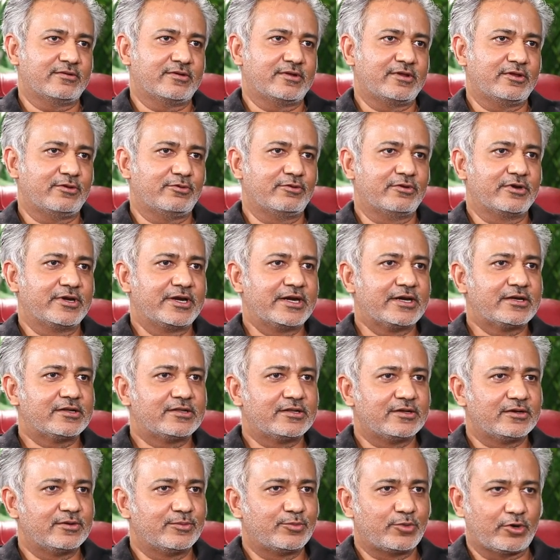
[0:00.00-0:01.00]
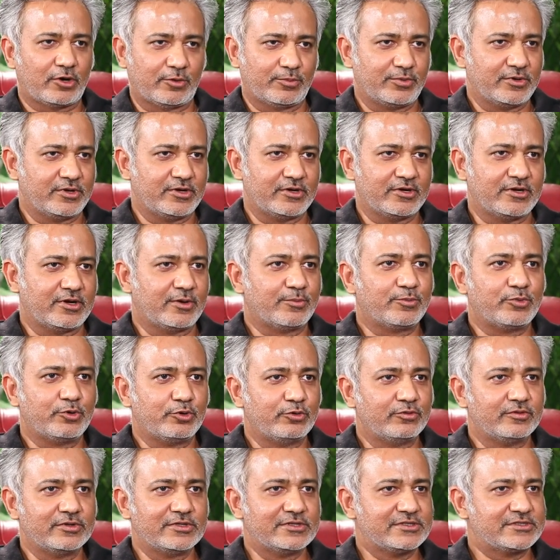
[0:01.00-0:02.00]
He couldn't get the proper
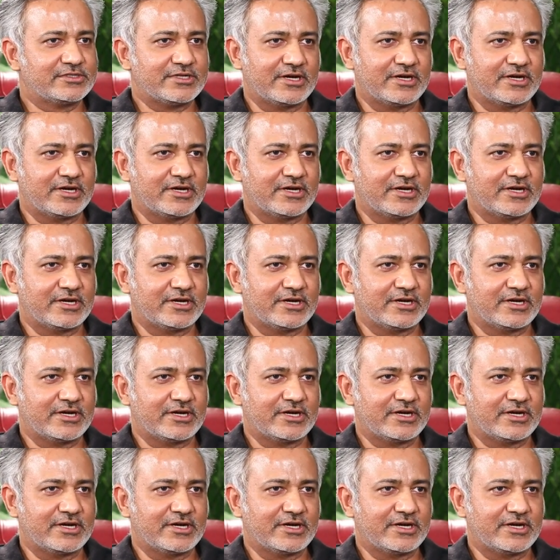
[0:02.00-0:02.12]
approval